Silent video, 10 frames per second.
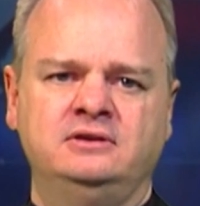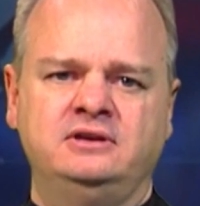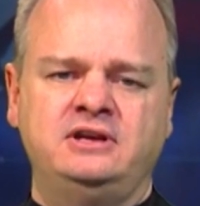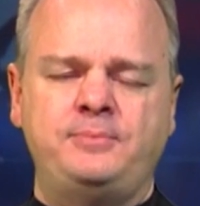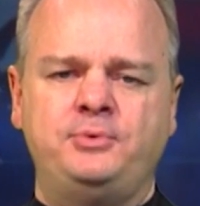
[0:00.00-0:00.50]

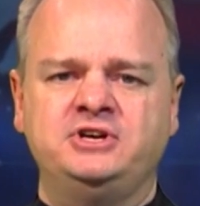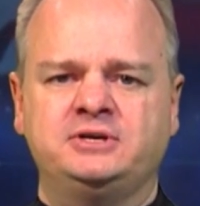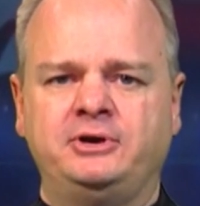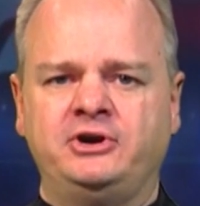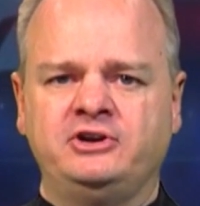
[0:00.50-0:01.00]
And I
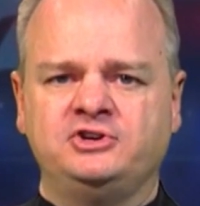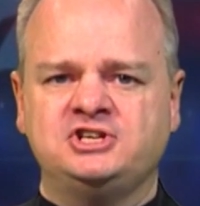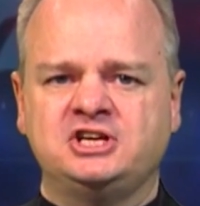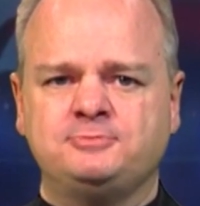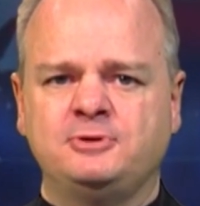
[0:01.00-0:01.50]
predict Barronelle
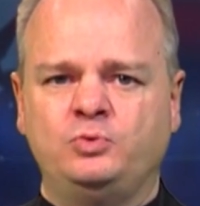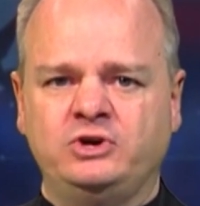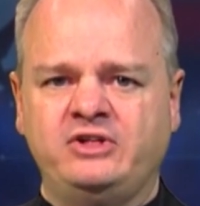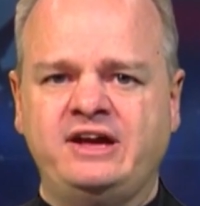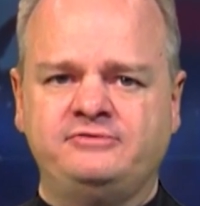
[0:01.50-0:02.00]
Stutzman
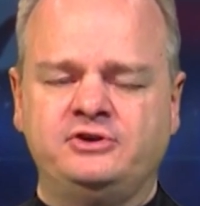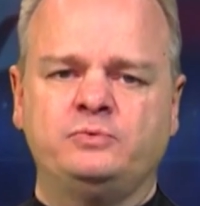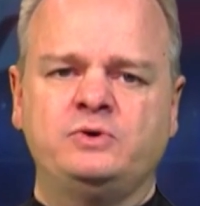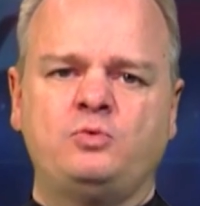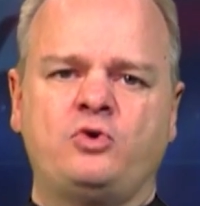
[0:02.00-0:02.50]
will have her
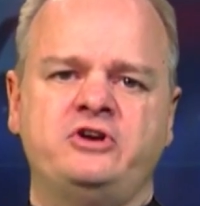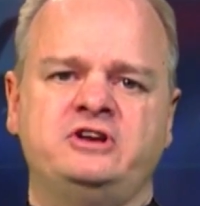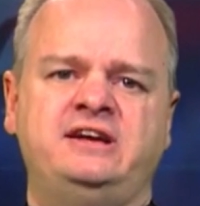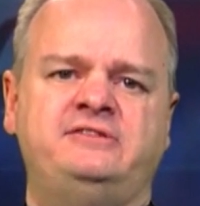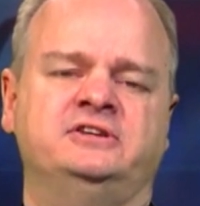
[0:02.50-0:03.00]
reward
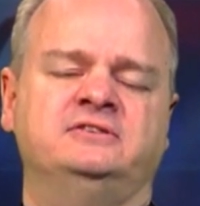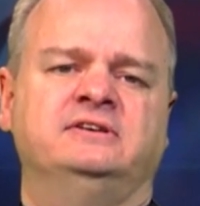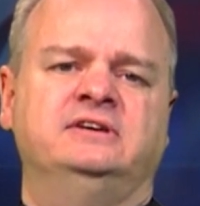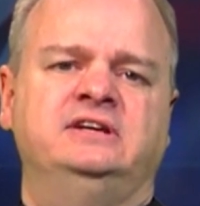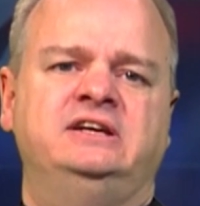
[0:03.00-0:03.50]
in heaven,
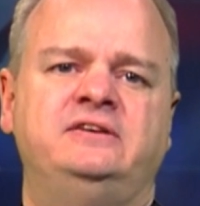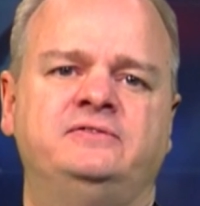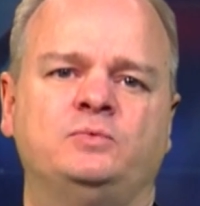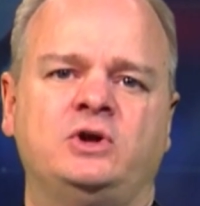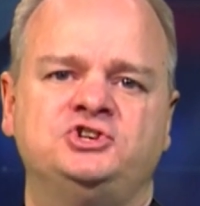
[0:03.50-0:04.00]

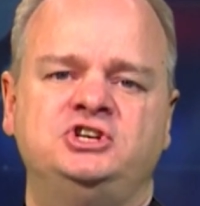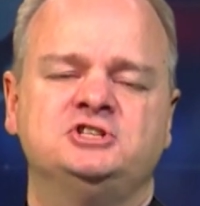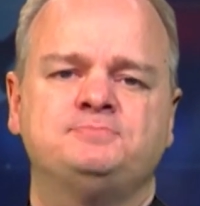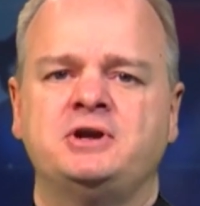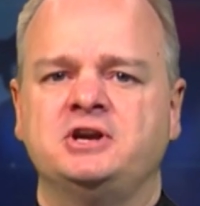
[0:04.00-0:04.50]
even while she
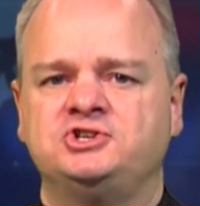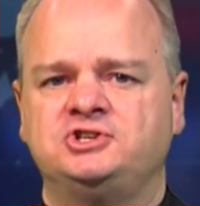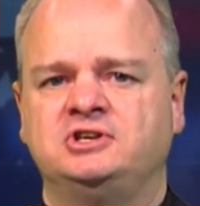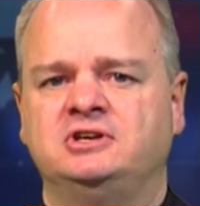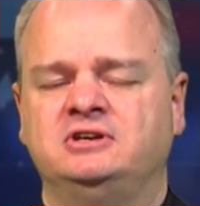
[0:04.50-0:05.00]
is
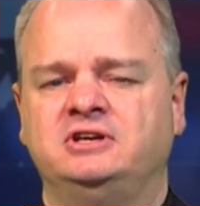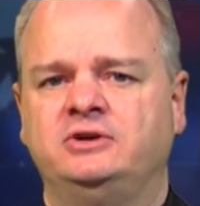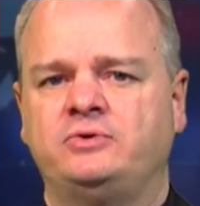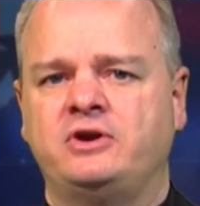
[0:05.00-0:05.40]
punished here on